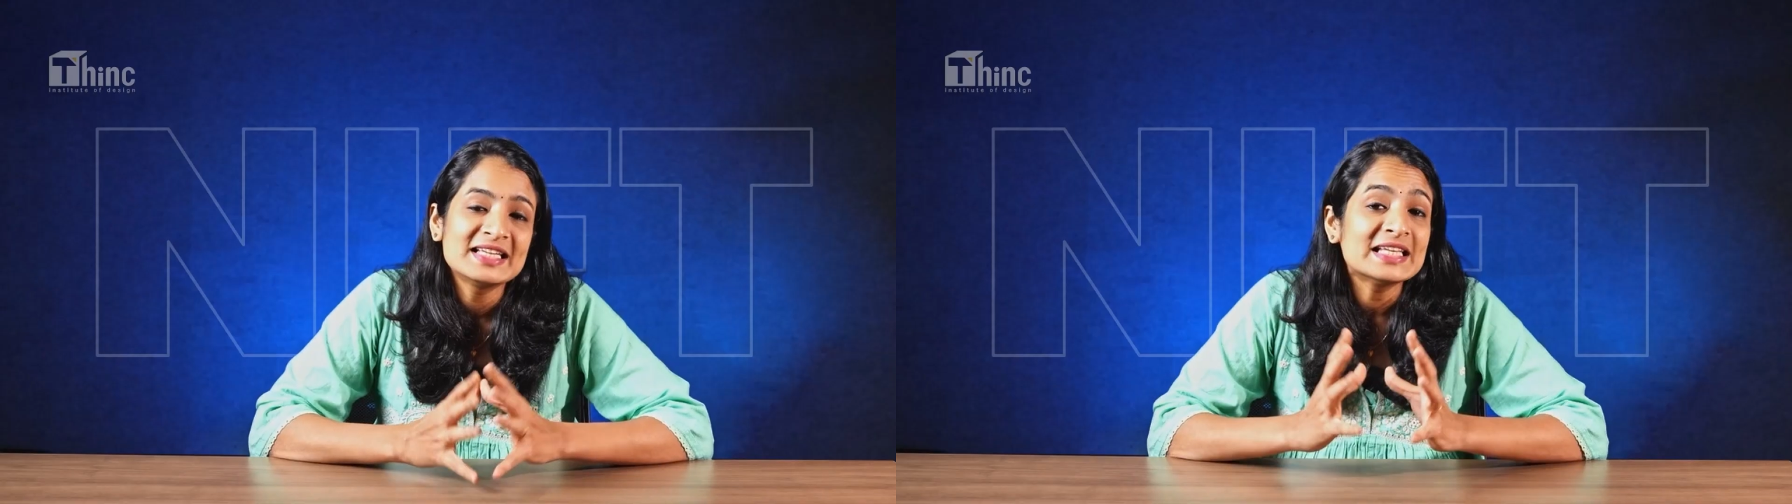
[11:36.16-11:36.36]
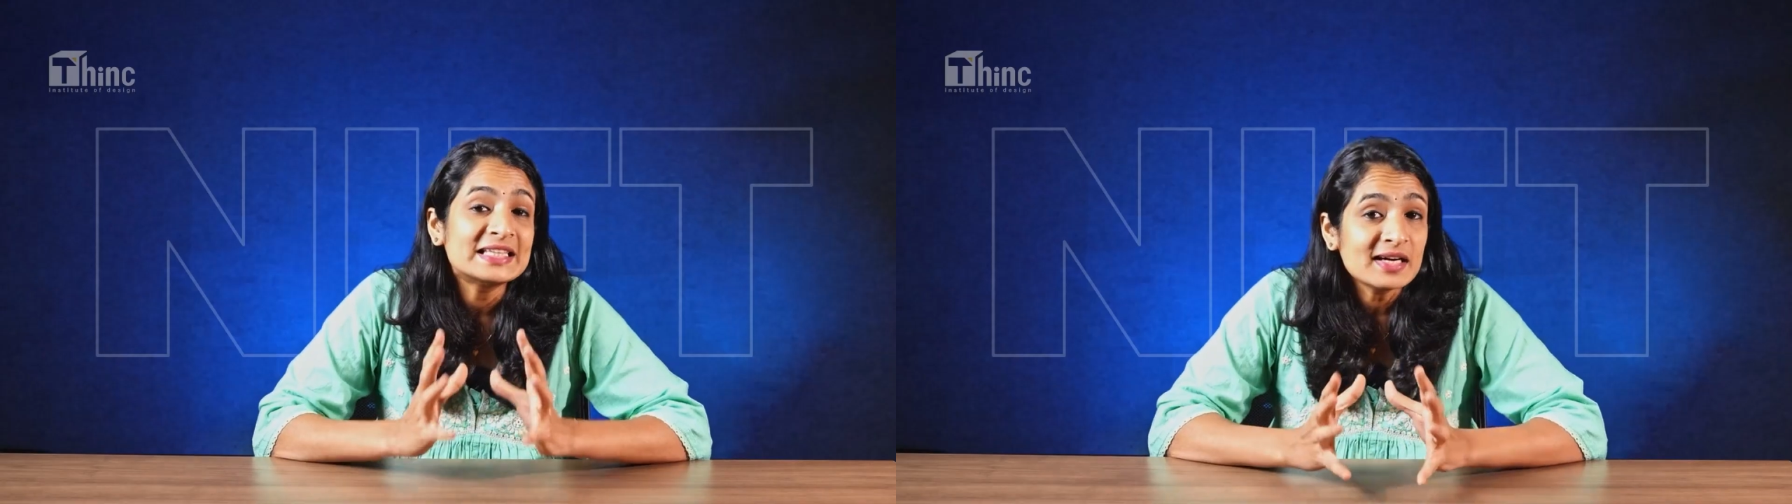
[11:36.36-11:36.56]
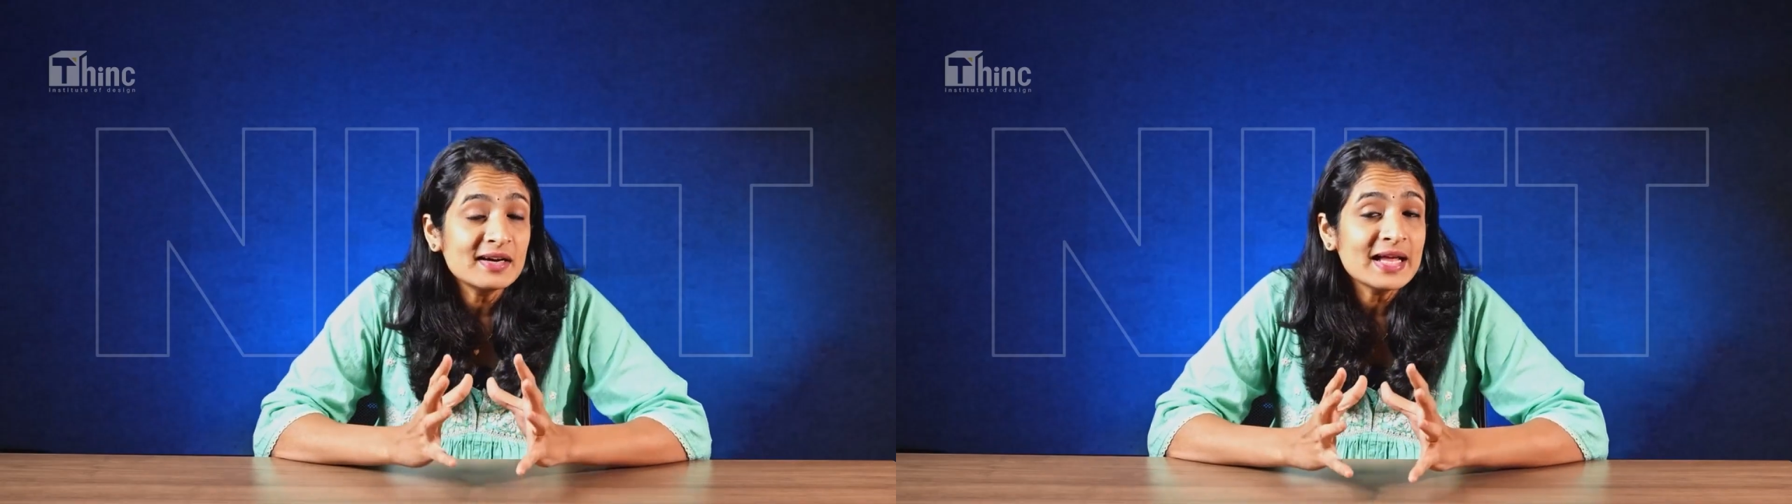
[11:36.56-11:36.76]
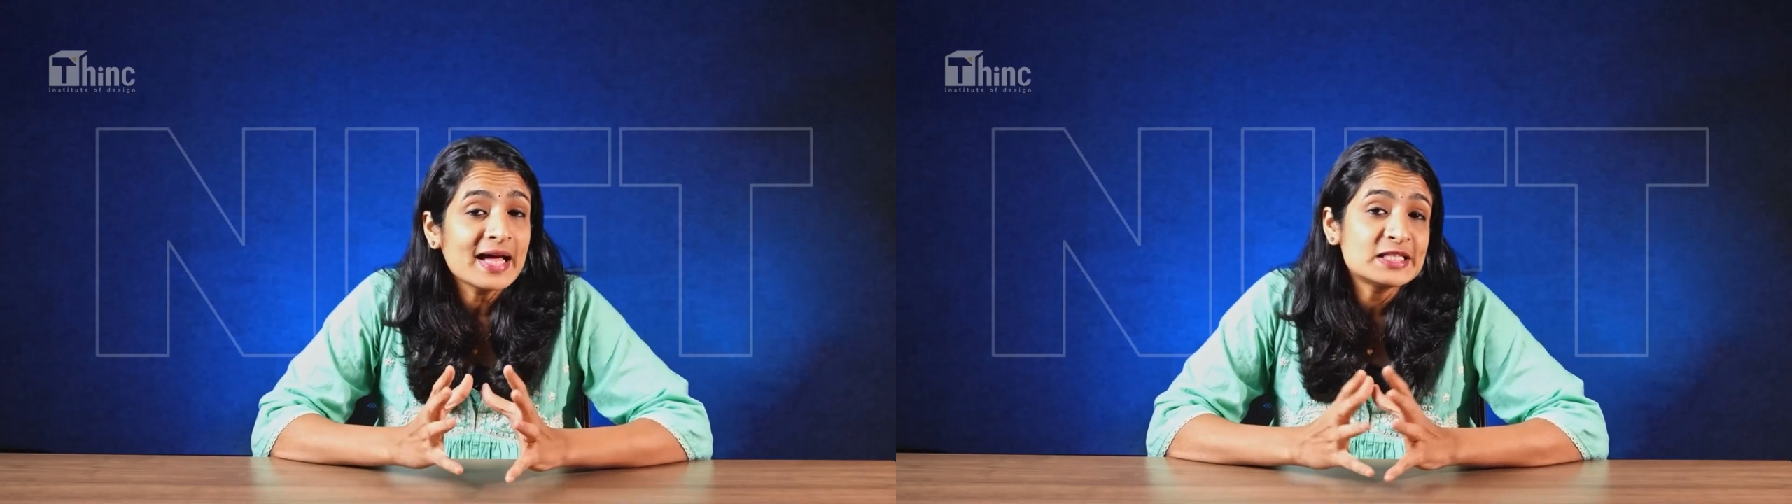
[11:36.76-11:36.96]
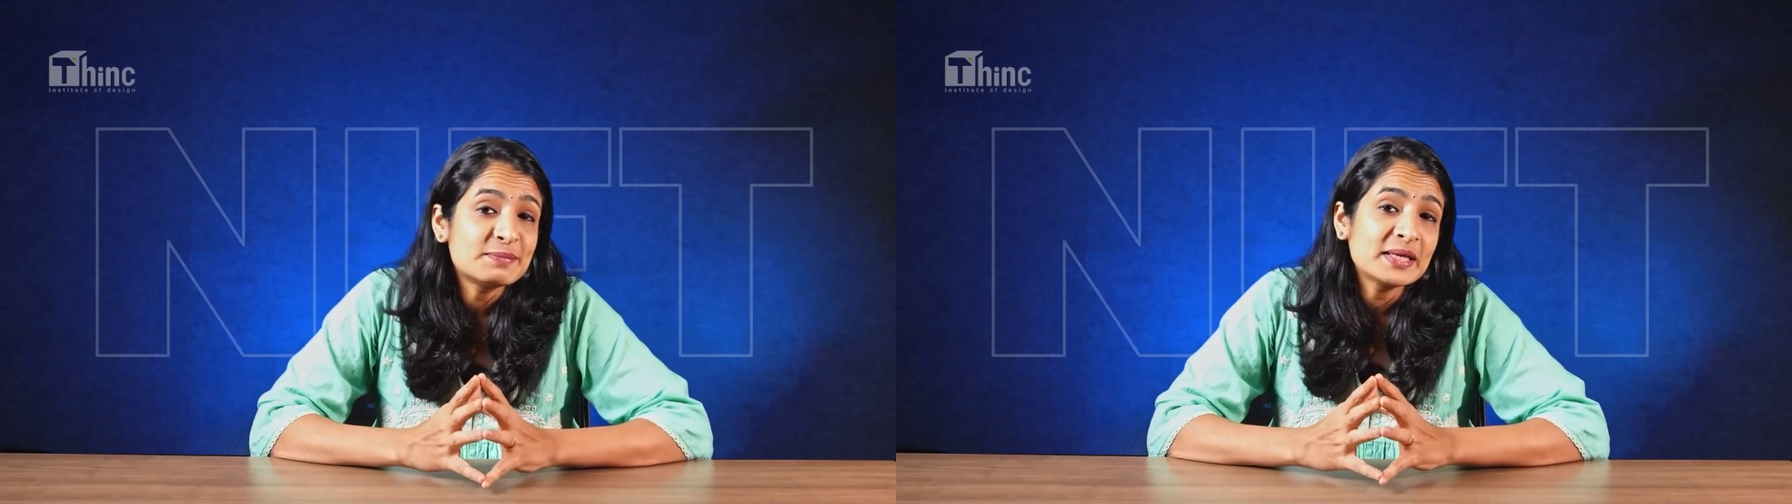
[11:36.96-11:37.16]
The third
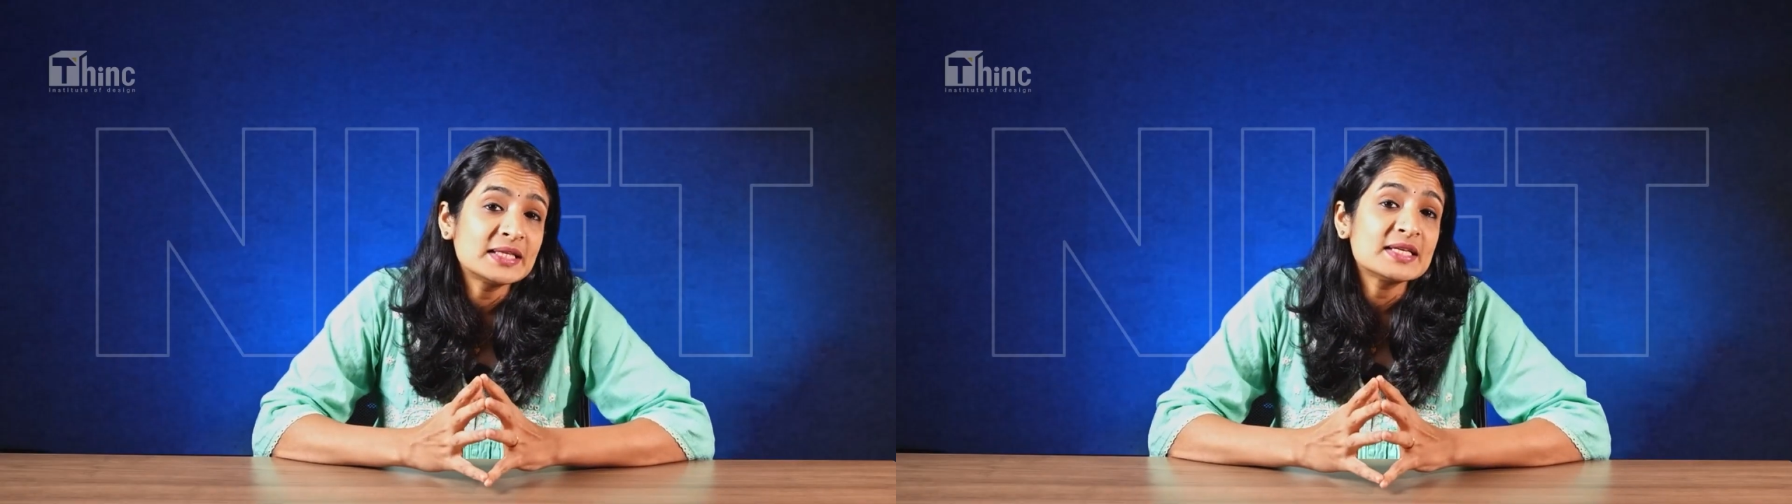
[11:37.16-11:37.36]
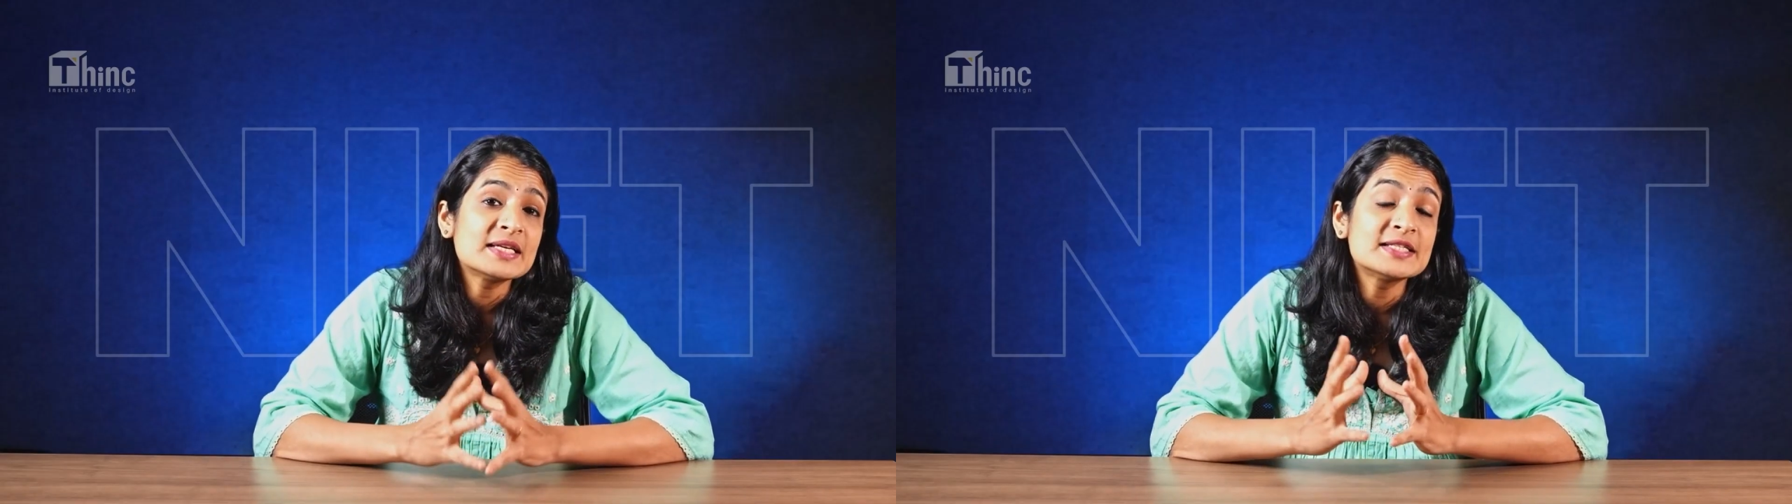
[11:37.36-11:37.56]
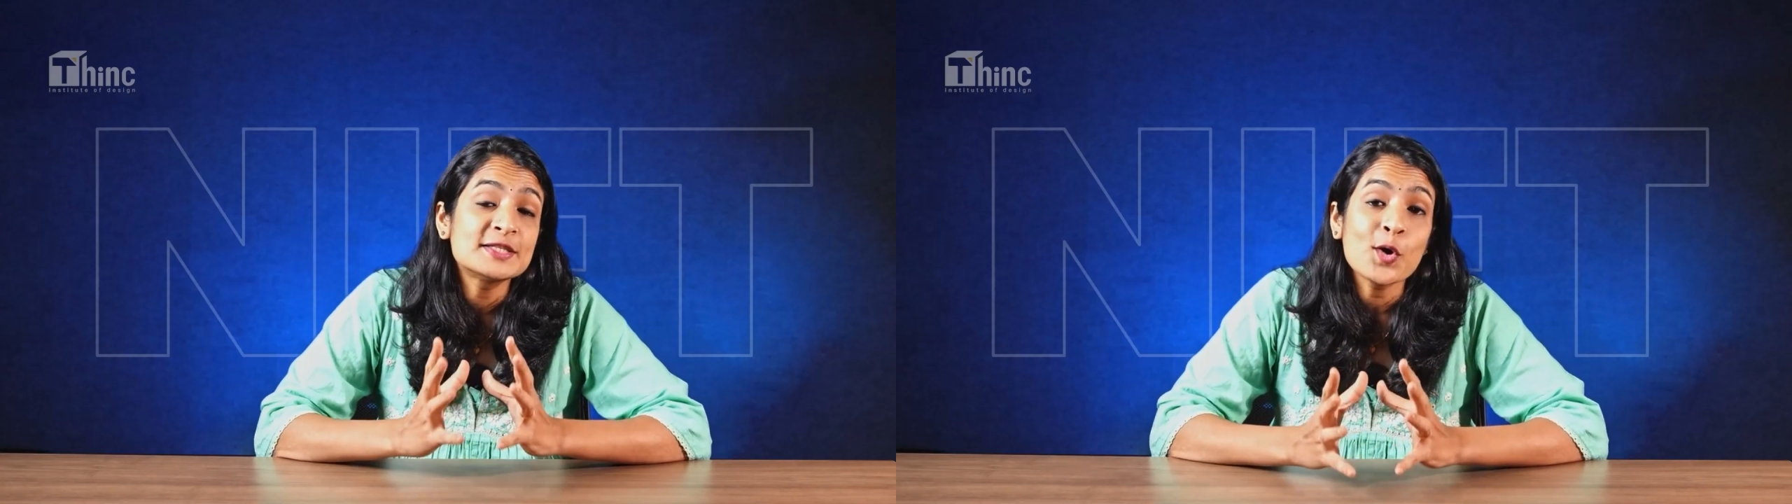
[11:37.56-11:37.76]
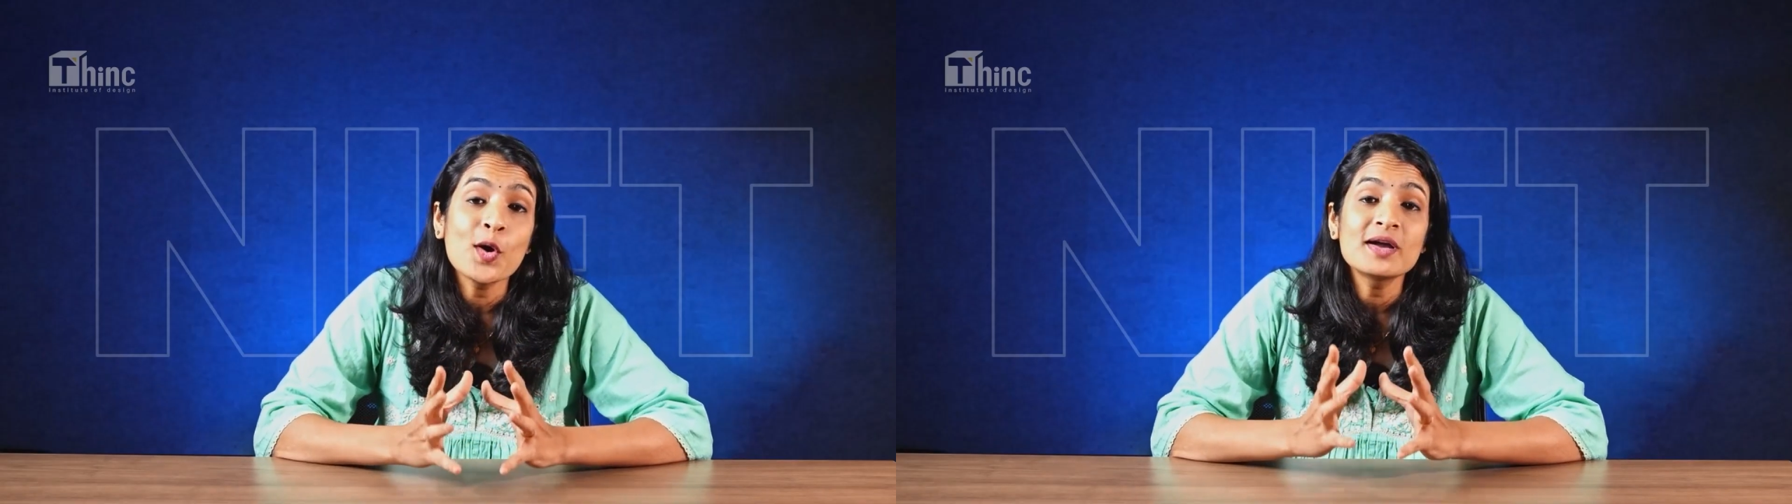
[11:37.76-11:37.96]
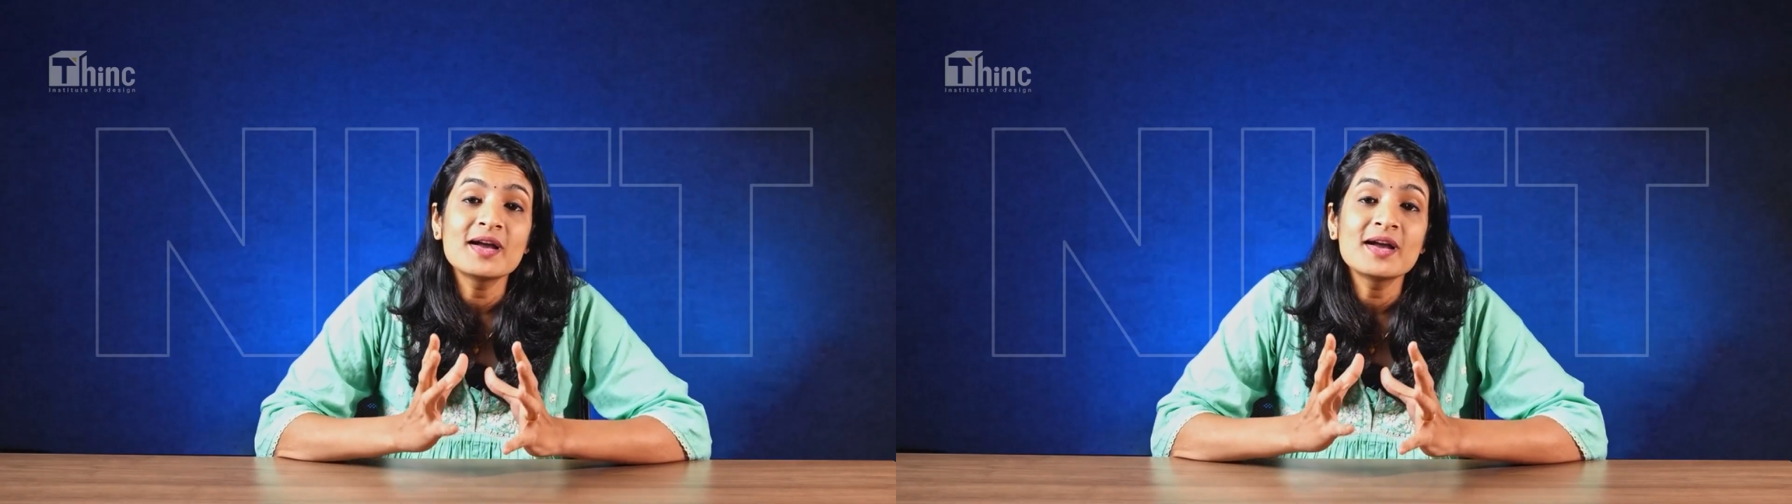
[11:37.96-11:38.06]
aspect is your